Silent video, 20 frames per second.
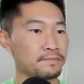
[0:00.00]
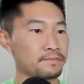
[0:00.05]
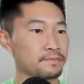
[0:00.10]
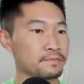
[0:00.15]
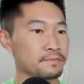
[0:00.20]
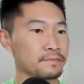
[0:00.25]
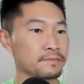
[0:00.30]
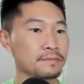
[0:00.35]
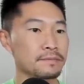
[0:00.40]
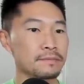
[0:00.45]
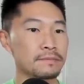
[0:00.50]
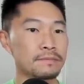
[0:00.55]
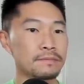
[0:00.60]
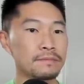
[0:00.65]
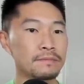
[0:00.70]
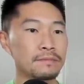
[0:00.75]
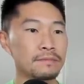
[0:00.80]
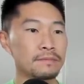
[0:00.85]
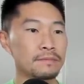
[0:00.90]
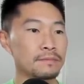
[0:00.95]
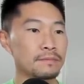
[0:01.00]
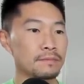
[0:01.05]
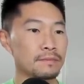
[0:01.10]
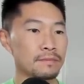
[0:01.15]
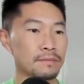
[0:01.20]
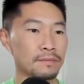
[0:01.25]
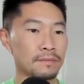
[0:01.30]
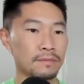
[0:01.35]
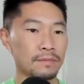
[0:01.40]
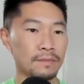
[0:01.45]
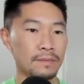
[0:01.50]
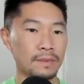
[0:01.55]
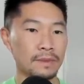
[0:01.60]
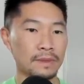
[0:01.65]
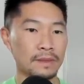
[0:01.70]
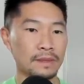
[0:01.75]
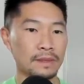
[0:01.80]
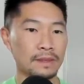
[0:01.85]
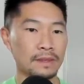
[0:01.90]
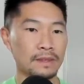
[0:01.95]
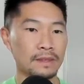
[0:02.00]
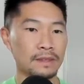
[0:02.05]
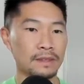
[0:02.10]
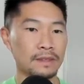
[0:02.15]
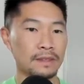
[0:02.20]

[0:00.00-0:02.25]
(no one is talking)